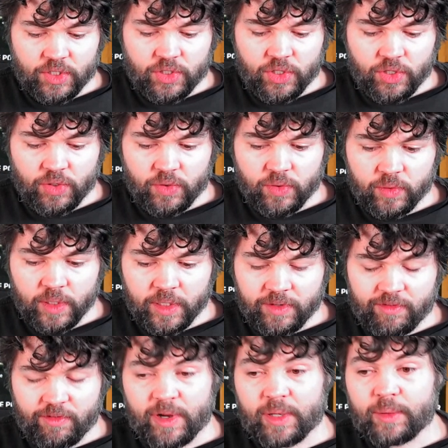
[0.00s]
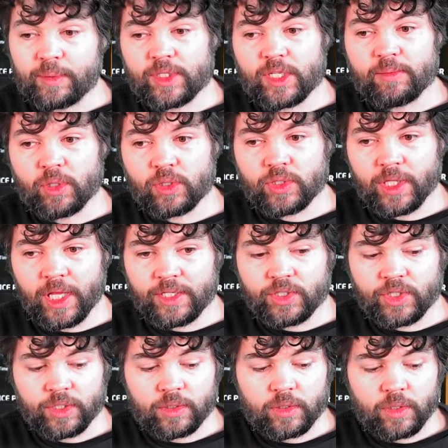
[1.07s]
to frequency
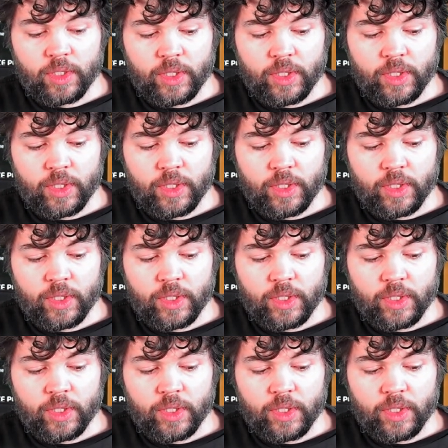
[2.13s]
modulation.